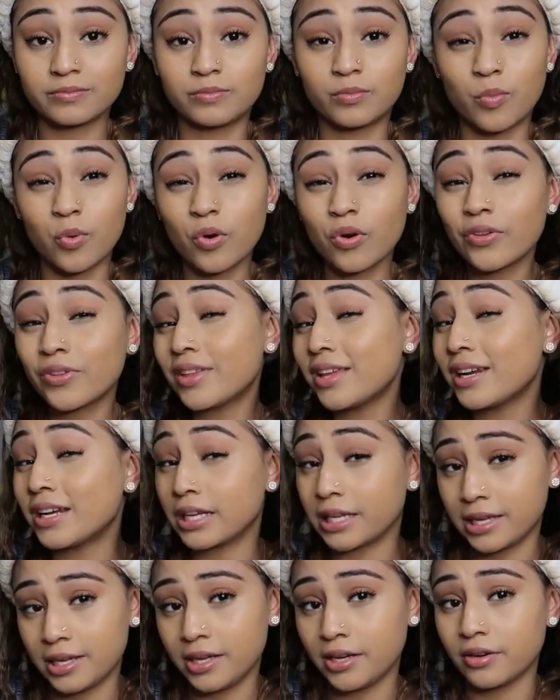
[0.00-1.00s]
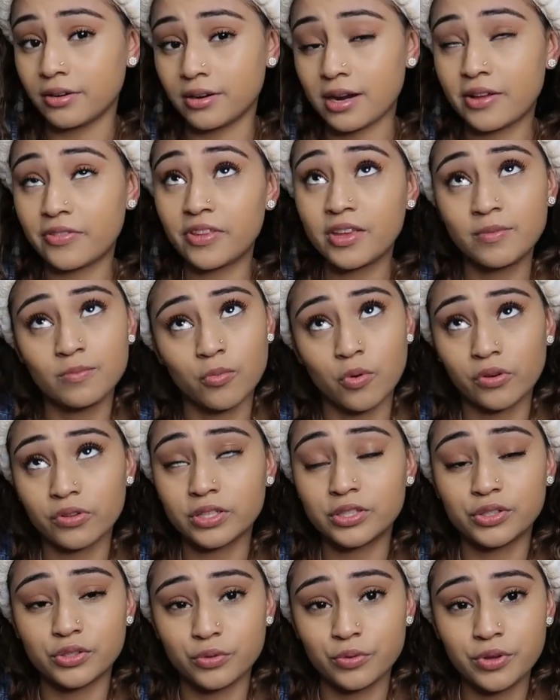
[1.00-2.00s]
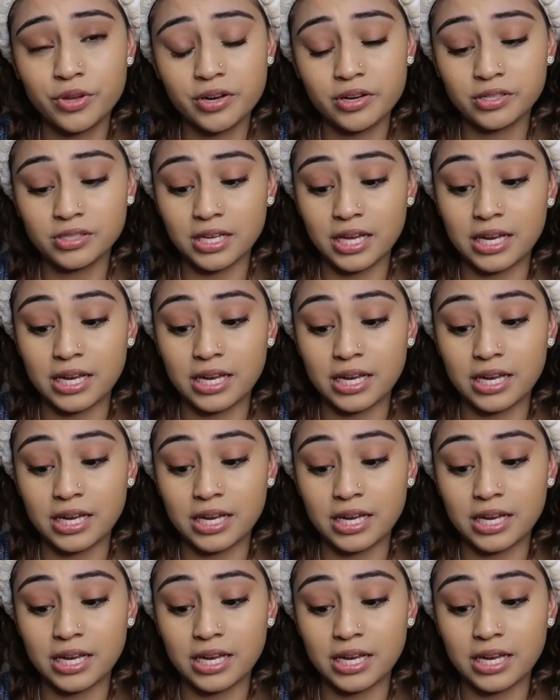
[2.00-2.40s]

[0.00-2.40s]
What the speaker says: more than a year, I think more than 2 years,